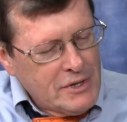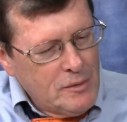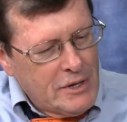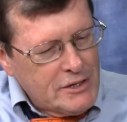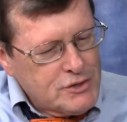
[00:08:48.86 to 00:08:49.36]

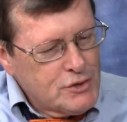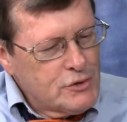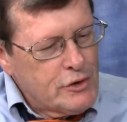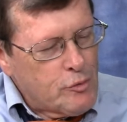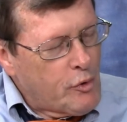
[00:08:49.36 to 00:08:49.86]
about a
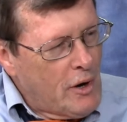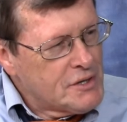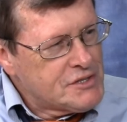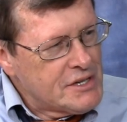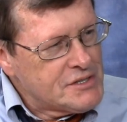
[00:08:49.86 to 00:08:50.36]
two-year
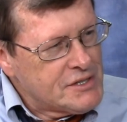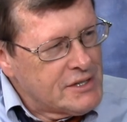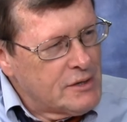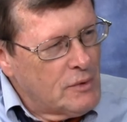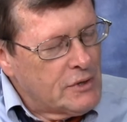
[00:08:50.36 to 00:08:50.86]
process that
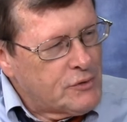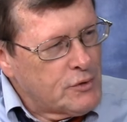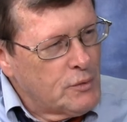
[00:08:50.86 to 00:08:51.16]
he went through,